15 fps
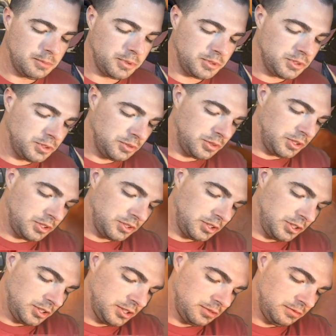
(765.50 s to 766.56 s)
2
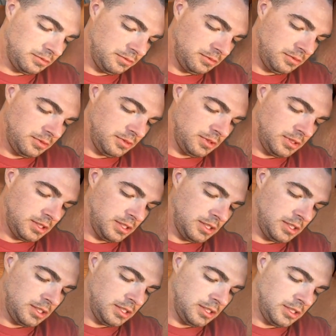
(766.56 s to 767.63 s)
ultras,
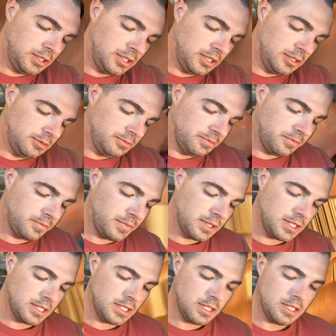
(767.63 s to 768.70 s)
so
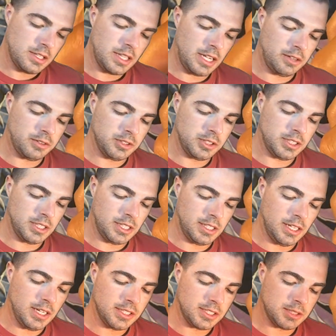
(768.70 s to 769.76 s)
that was a
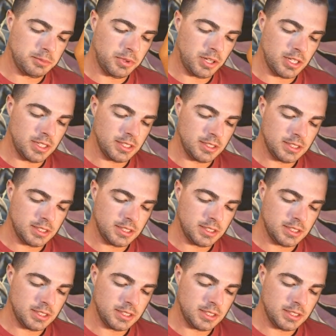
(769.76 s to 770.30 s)
nice surprise.